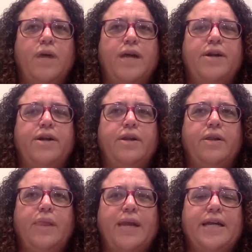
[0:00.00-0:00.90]
and
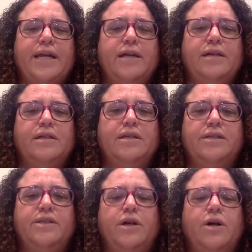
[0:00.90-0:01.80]
light
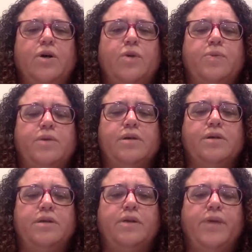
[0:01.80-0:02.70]
is the hope
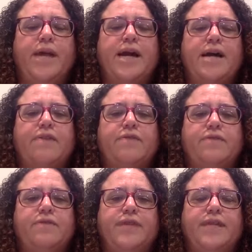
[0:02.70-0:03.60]
that we have
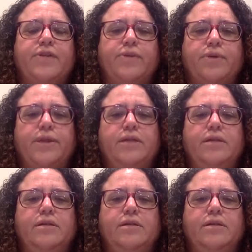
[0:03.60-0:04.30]
of getting through it.